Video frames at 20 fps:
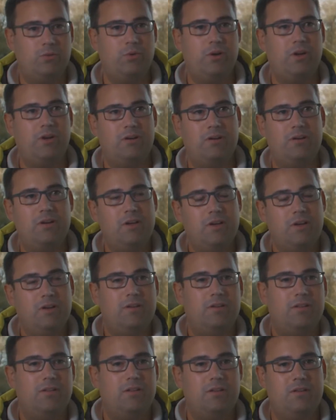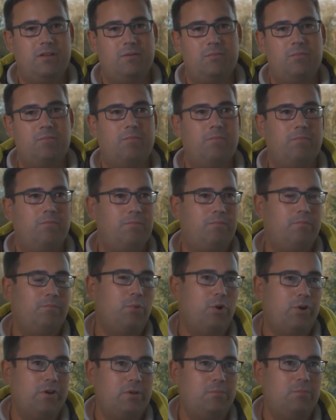where the
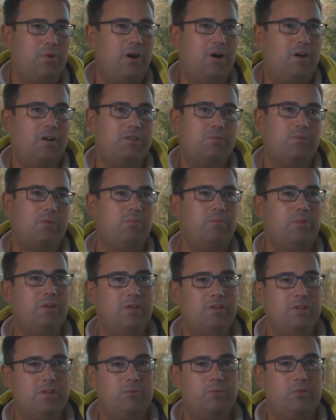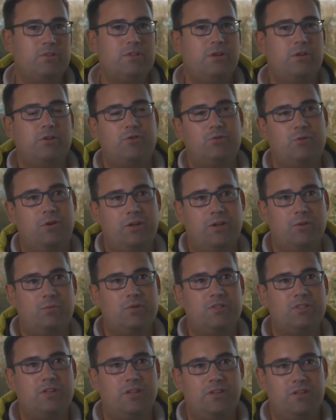body parts were built, where the hydraulic
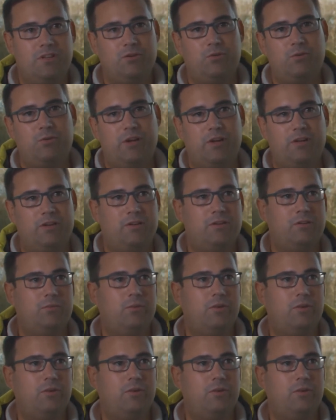was integrated,